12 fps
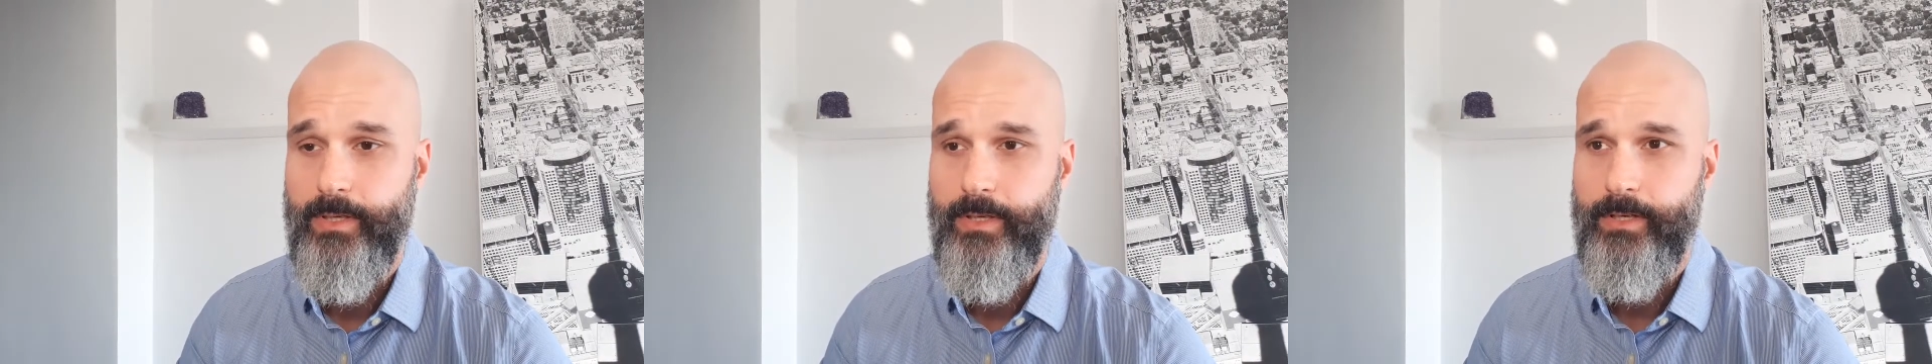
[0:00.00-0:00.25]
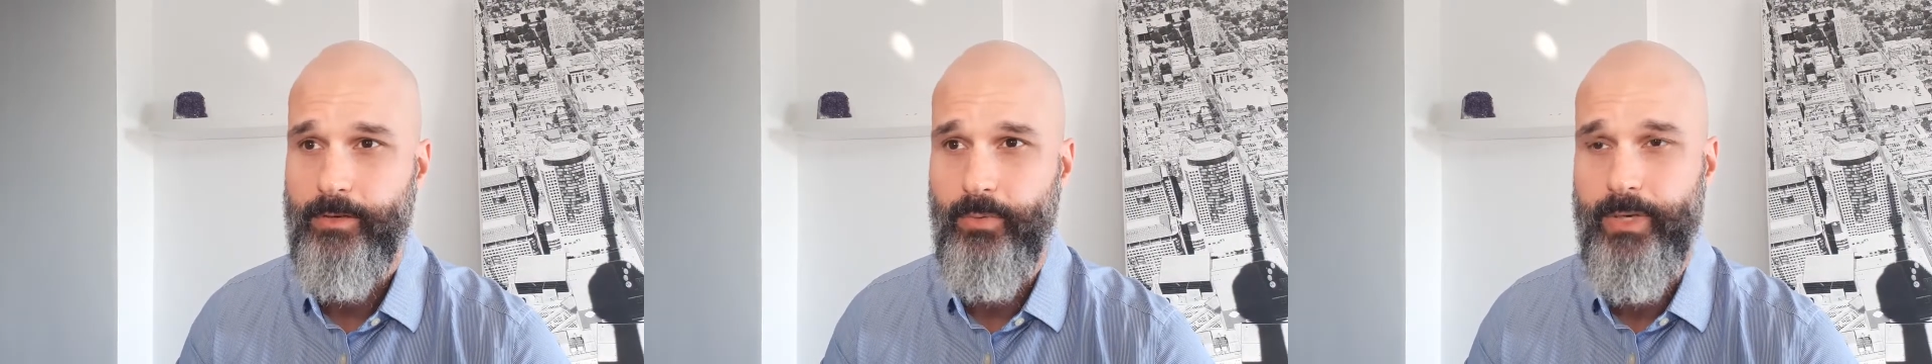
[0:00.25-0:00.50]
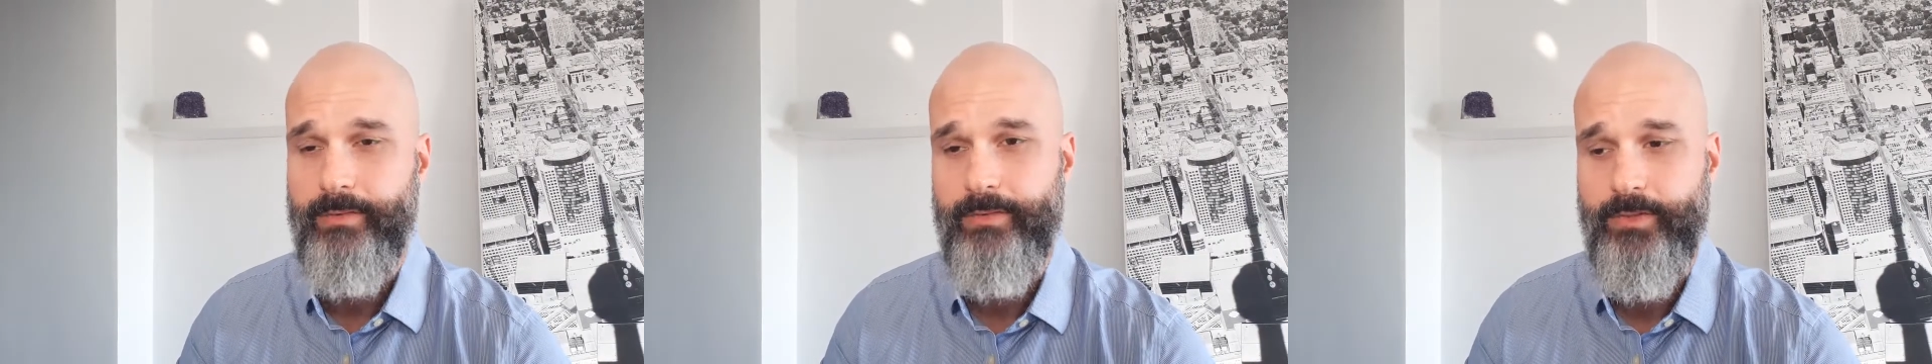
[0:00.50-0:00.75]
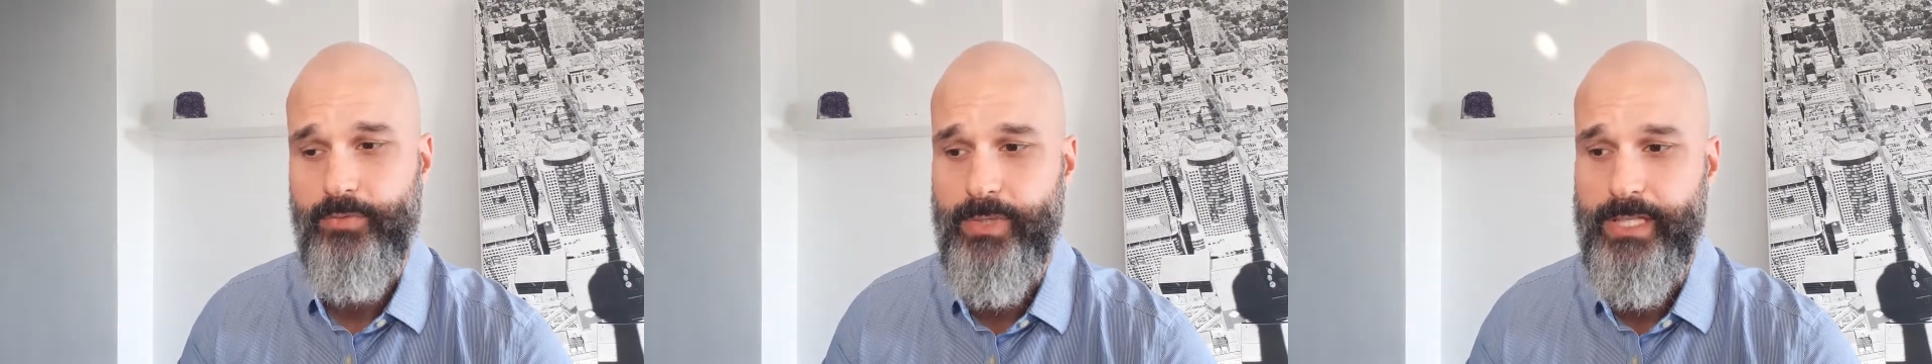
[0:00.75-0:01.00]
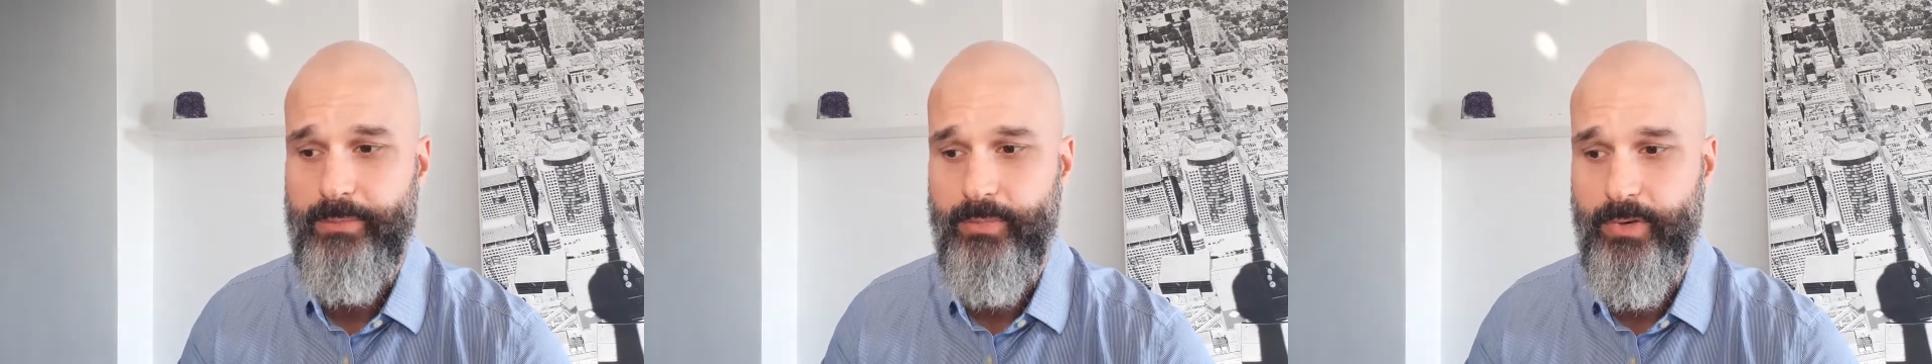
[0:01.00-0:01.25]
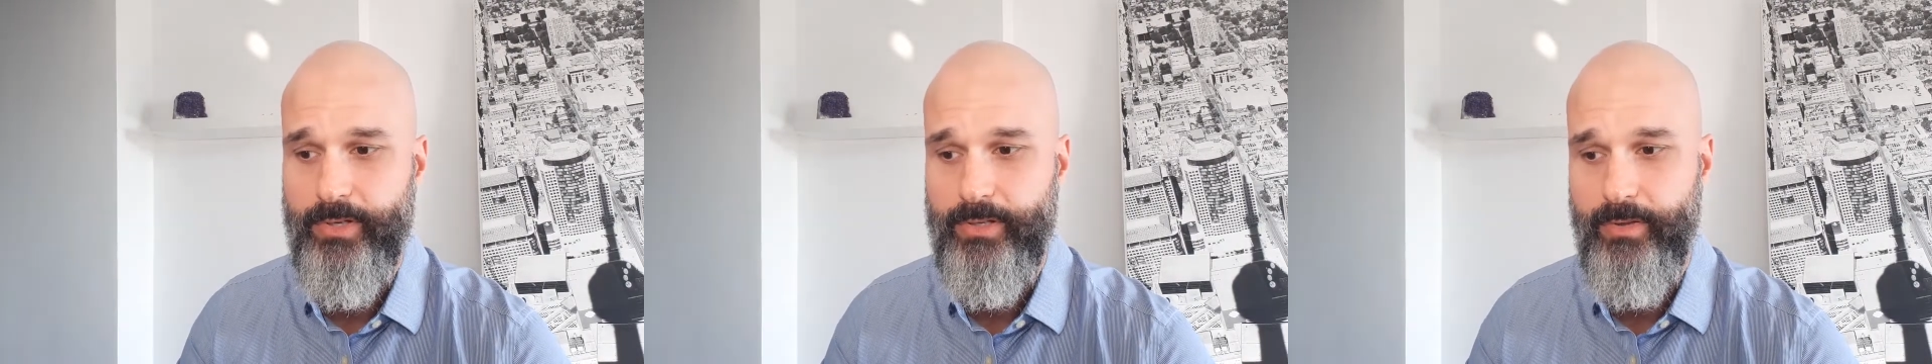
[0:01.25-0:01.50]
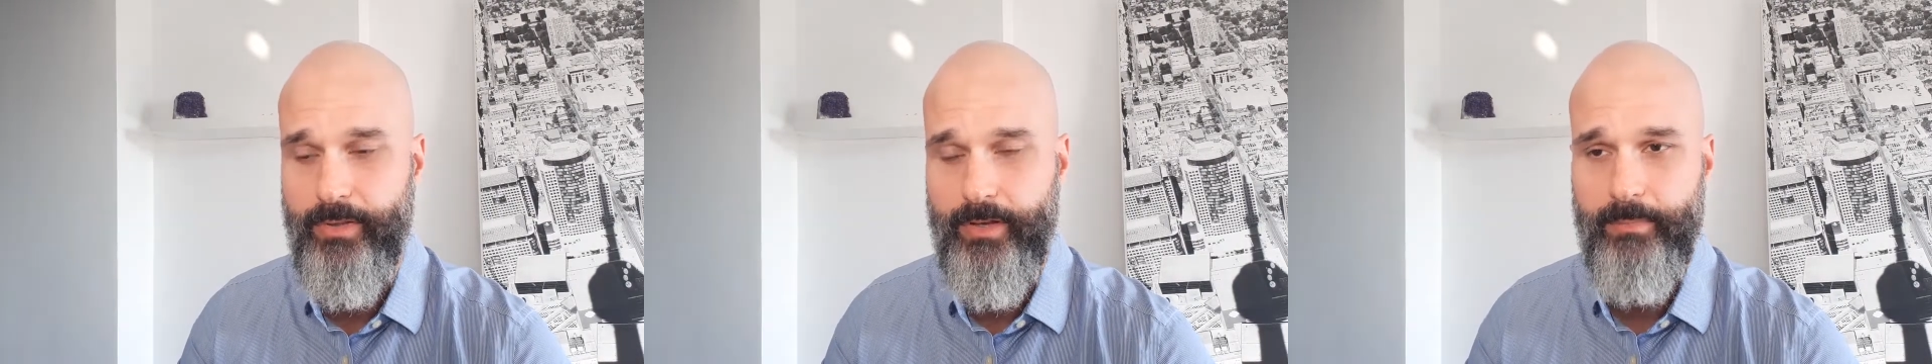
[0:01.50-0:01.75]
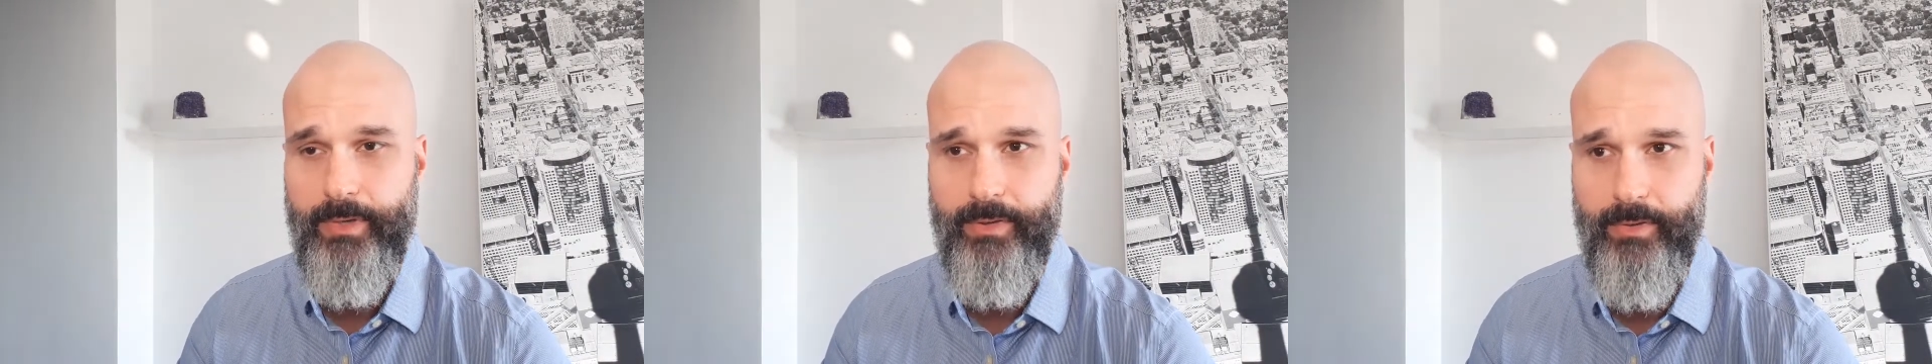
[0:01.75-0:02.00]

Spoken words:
Whatever is really important to you, think about